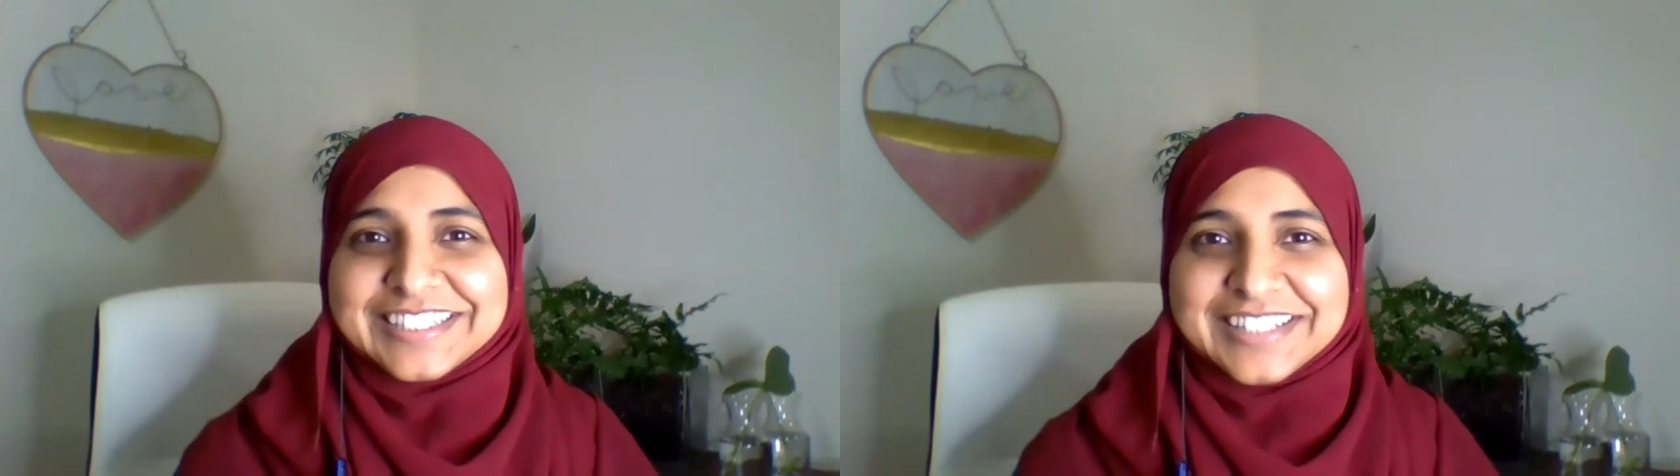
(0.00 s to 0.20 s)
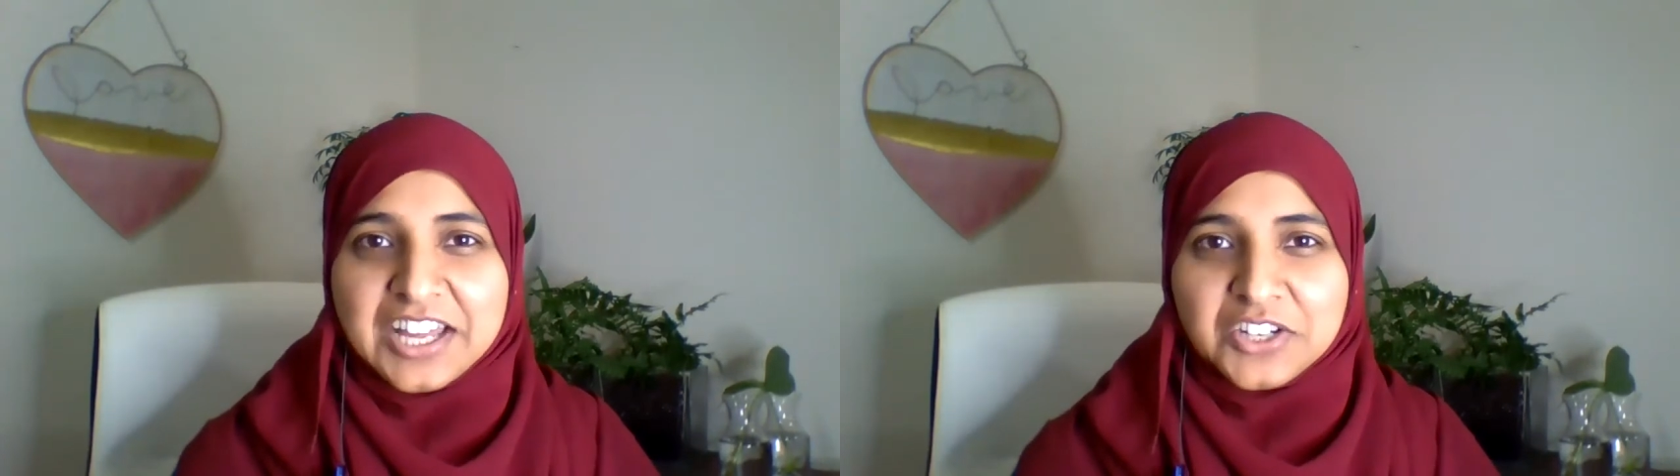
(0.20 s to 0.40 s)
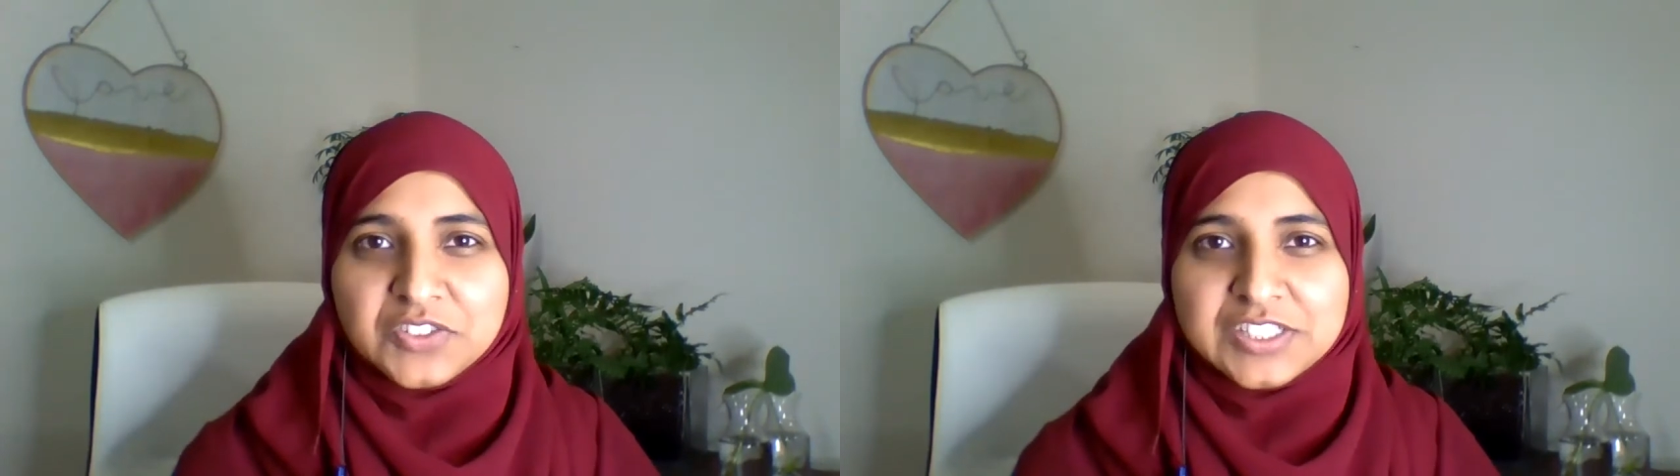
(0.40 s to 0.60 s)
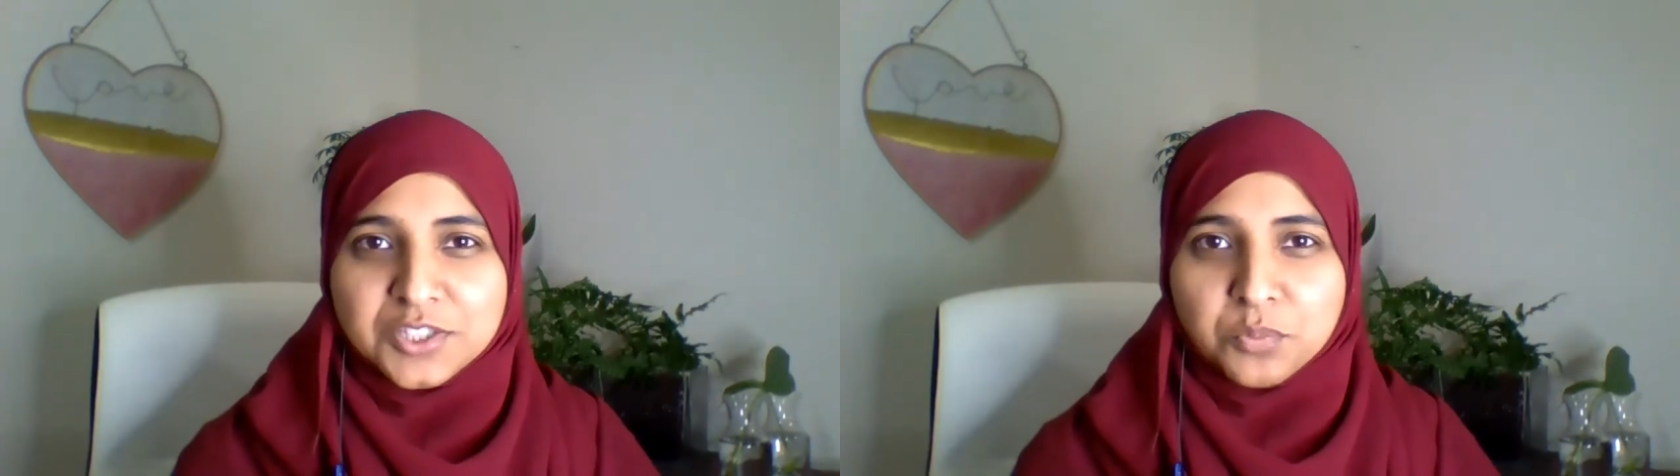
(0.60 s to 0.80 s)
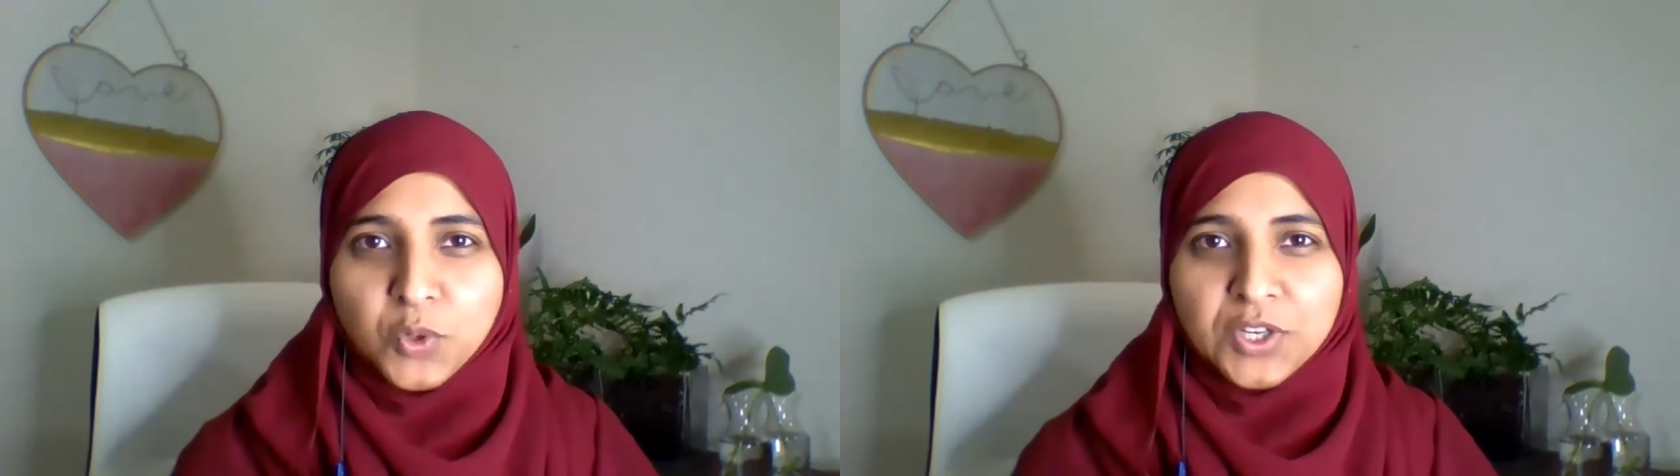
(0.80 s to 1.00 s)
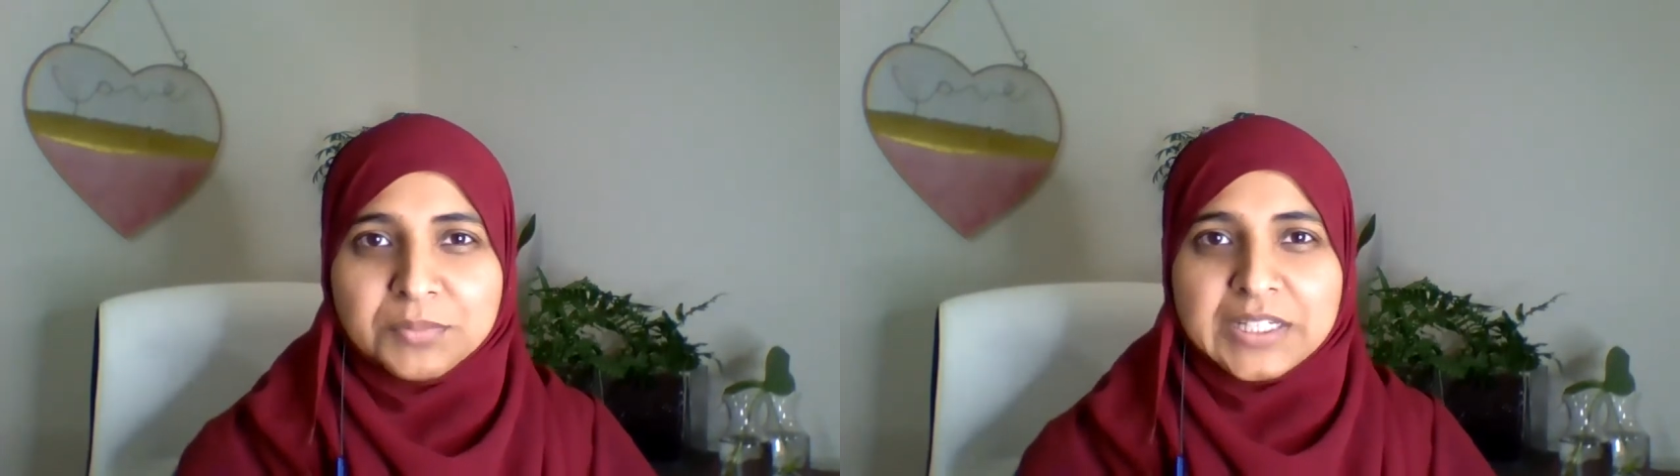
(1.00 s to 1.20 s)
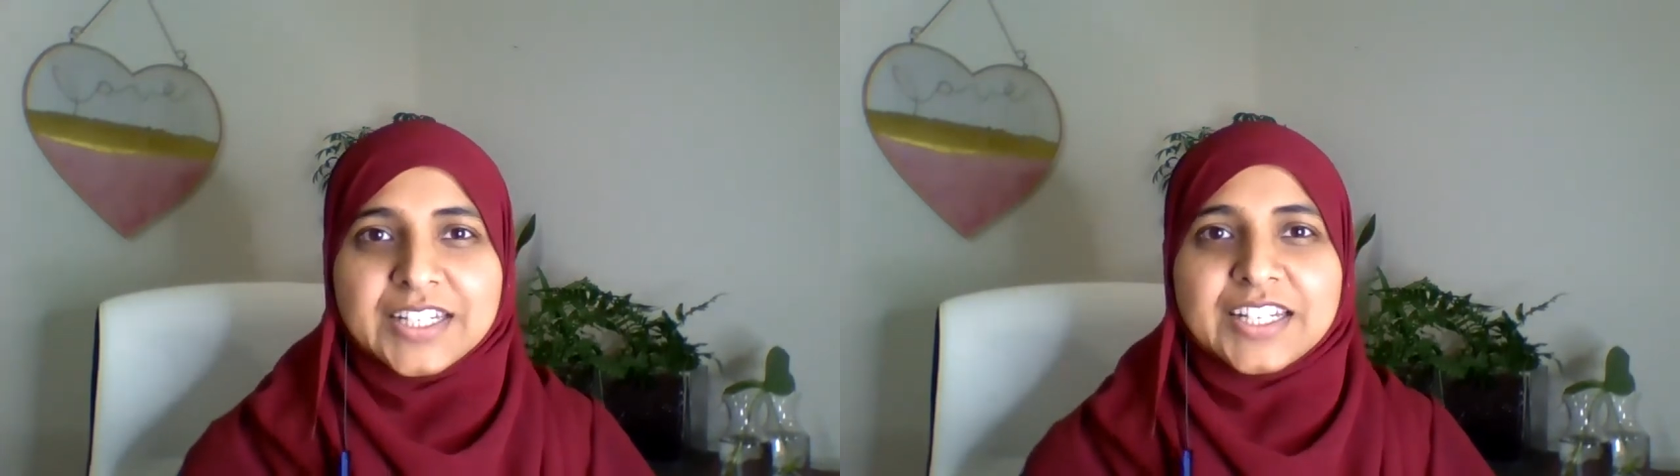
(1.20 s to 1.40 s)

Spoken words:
a lot of disappointment.